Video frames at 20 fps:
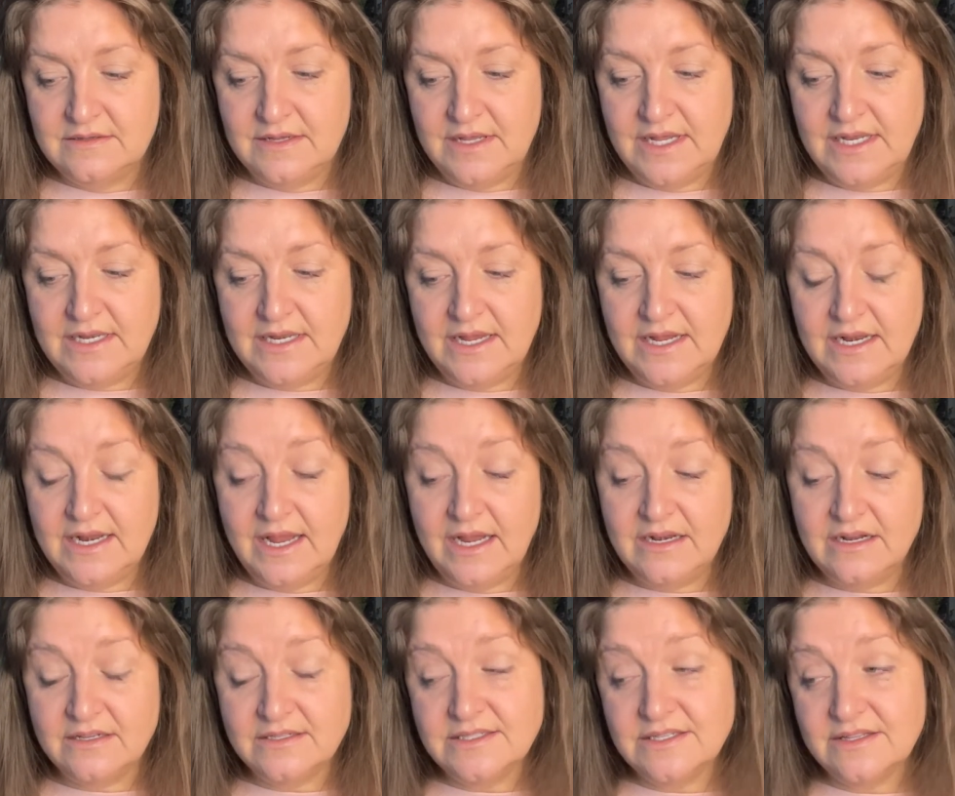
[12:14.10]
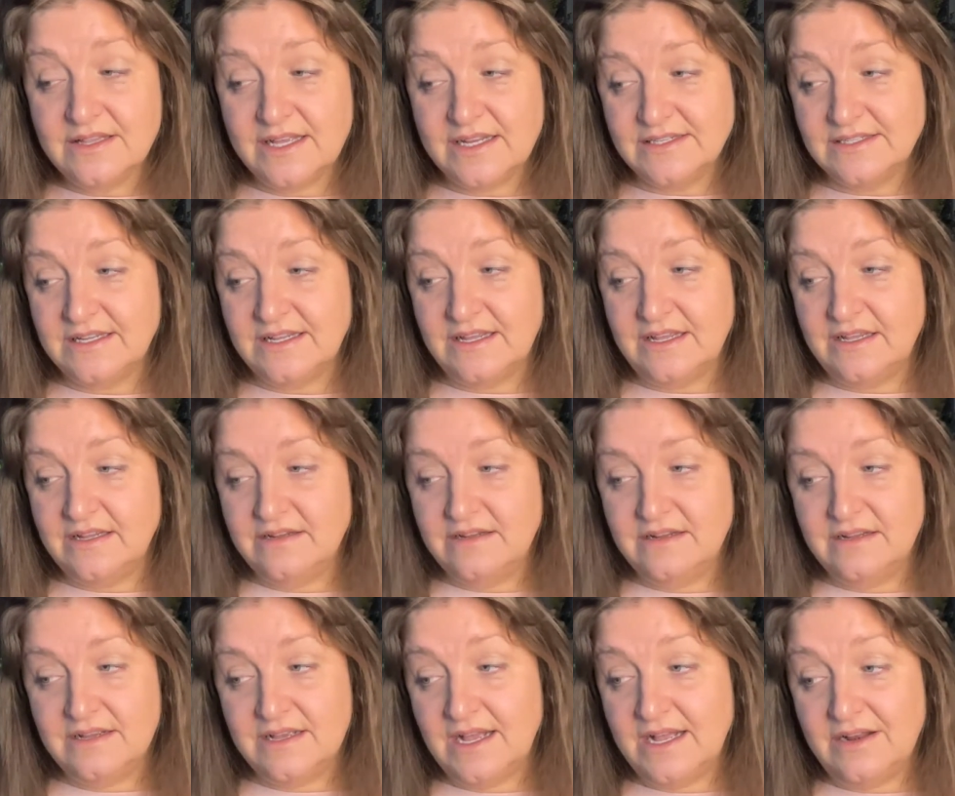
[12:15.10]
And I'd also like to
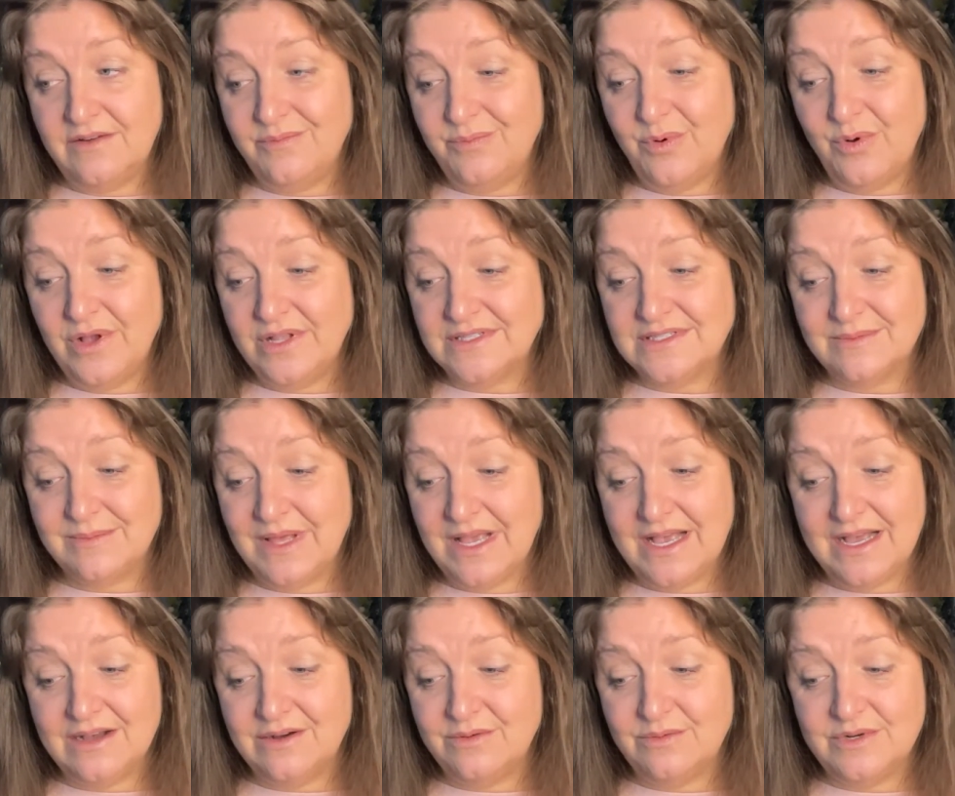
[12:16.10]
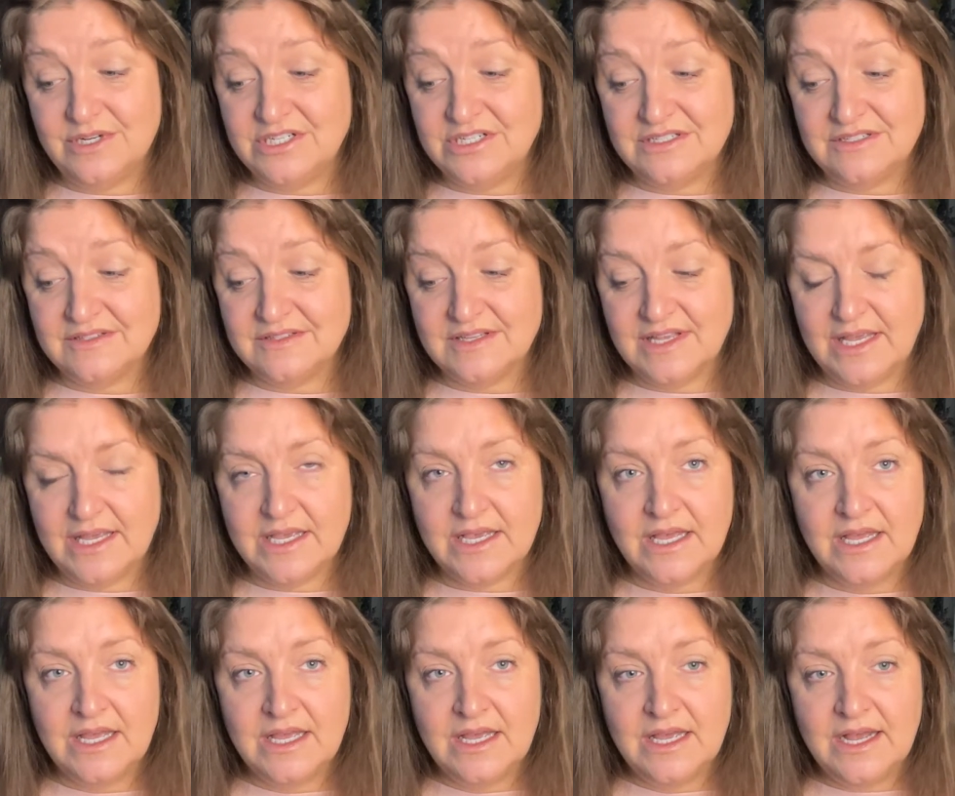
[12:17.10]
kind of point something out, which is like
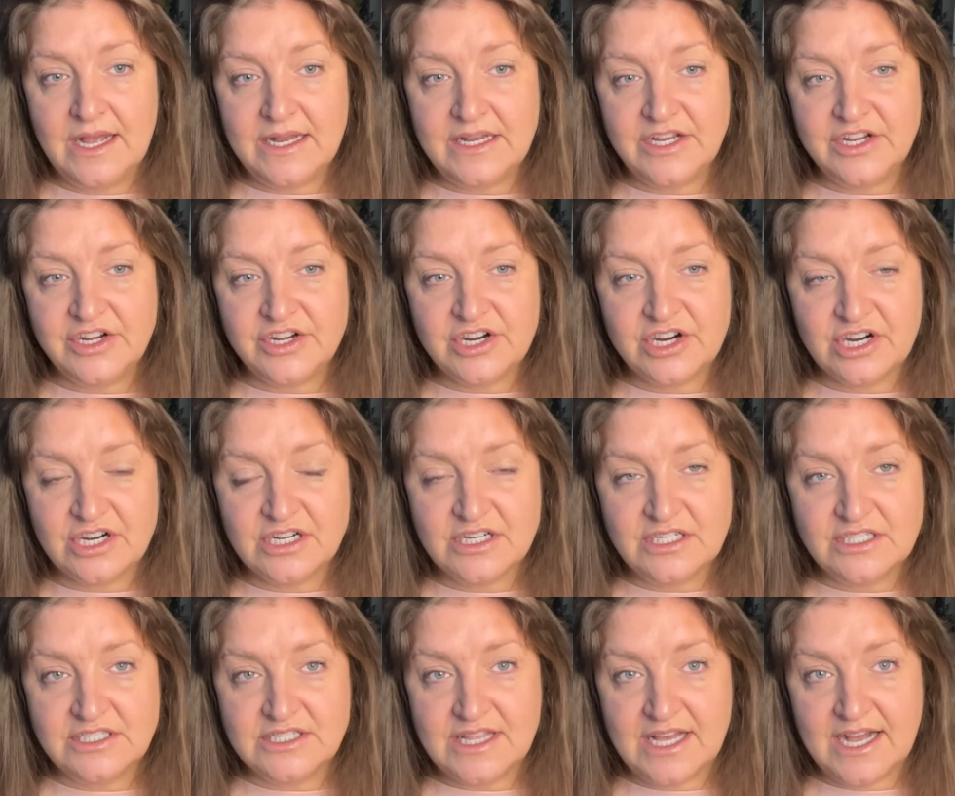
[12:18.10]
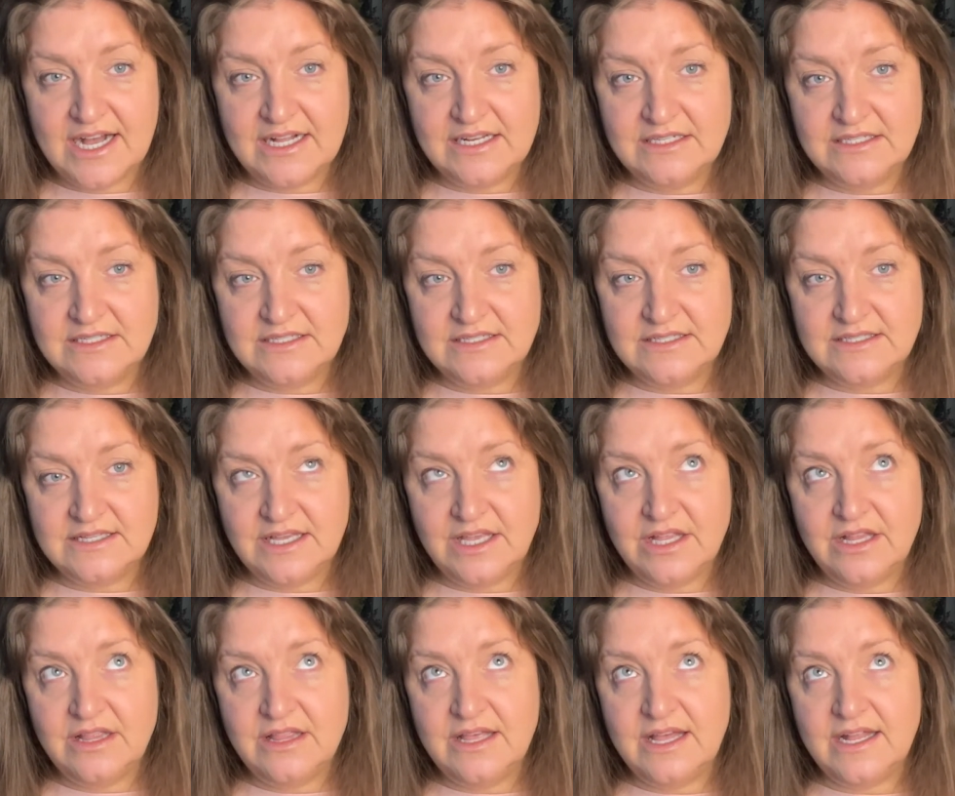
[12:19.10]
I'd encourage that is
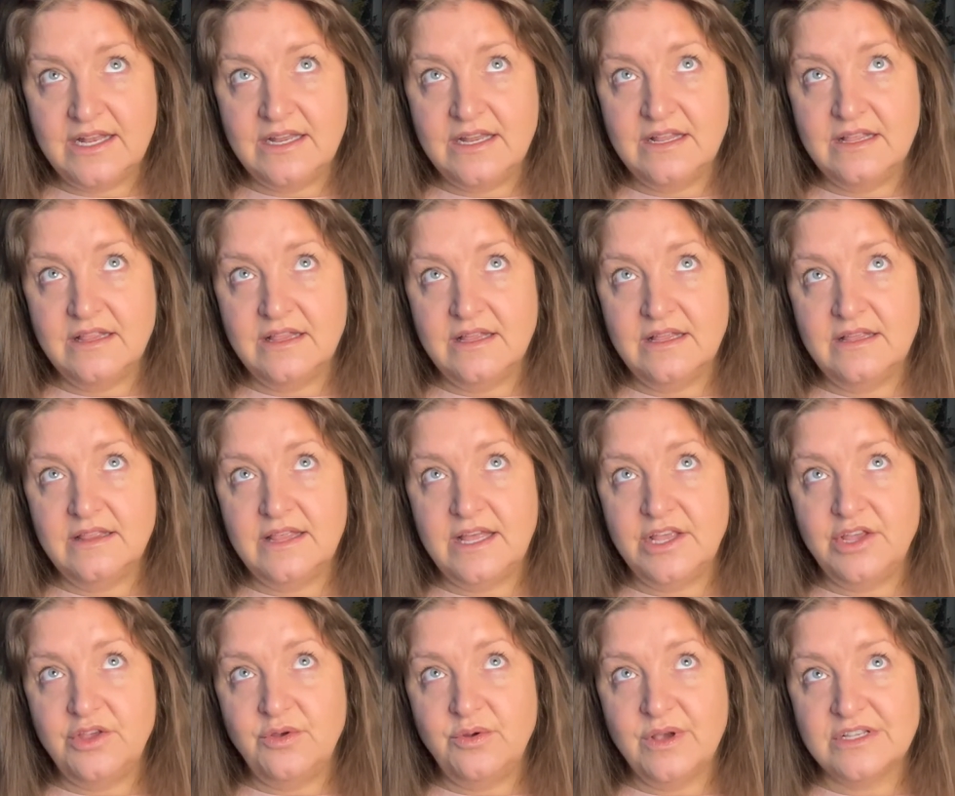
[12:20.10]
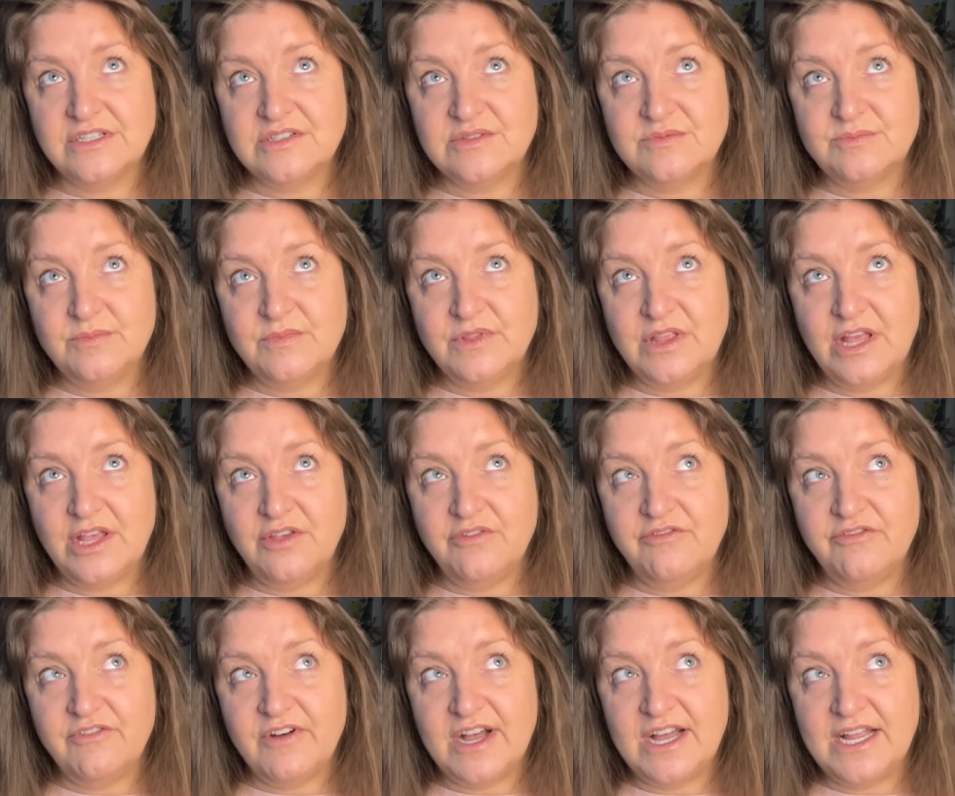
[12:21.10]
that you
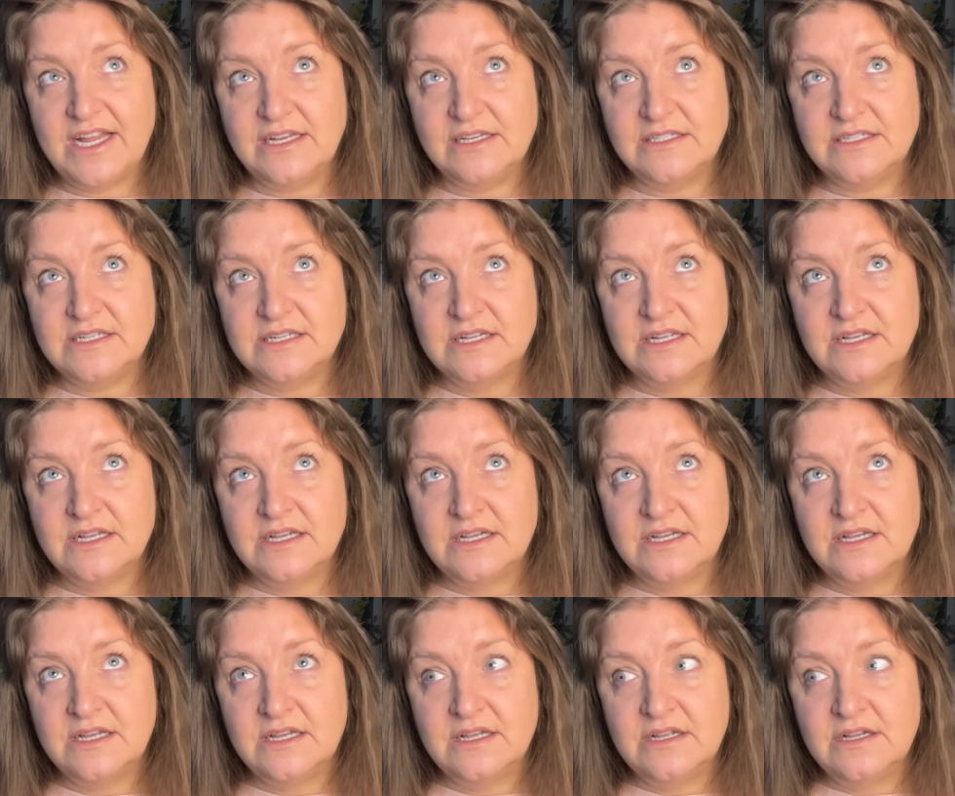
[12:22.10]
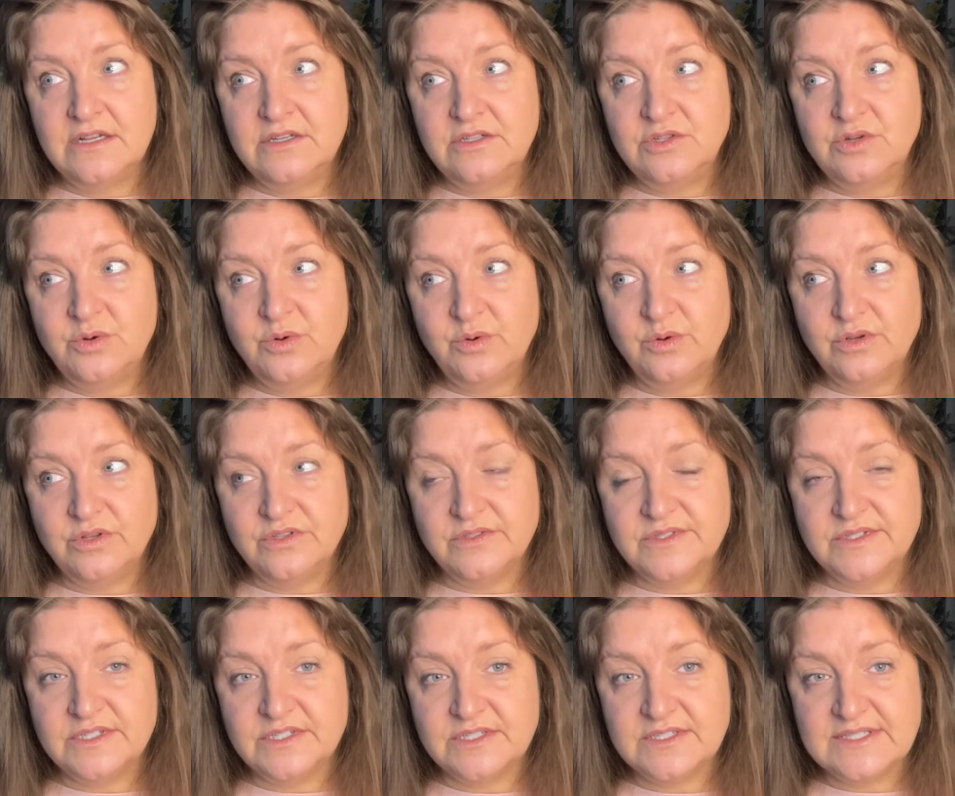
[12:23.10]
find
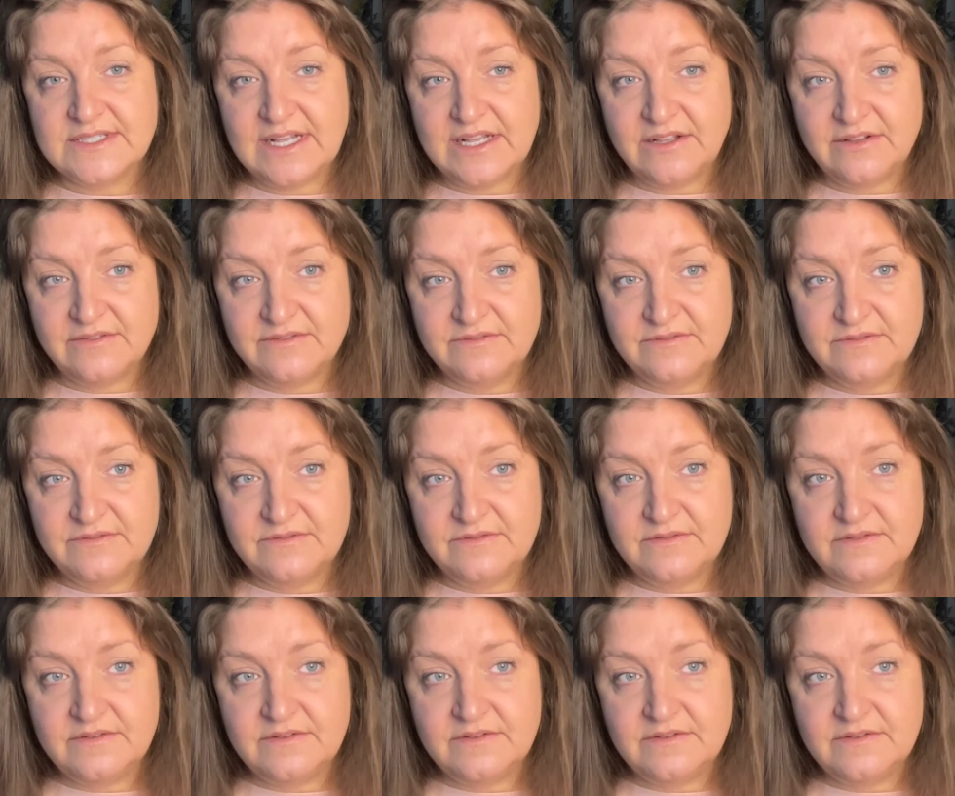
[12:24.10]
tools yourself